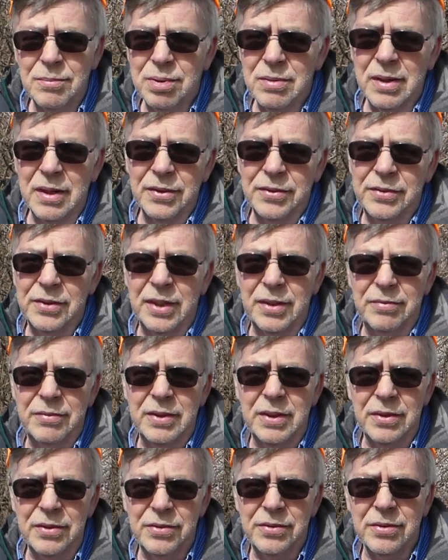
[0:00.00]
Beretta
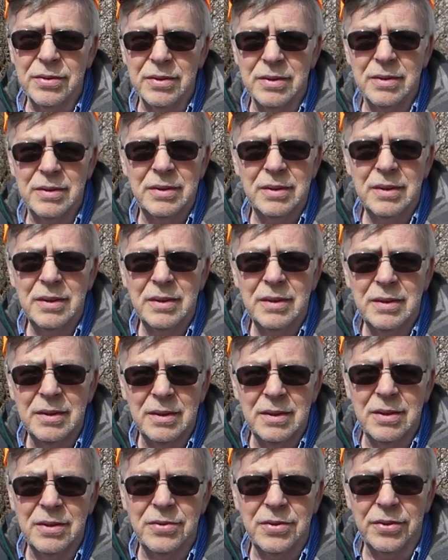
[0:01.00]
safeties
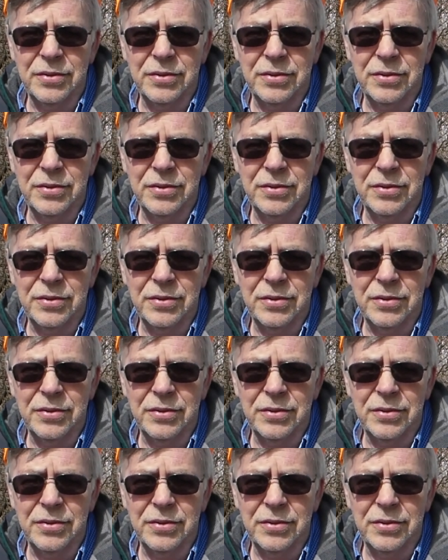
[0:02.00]
are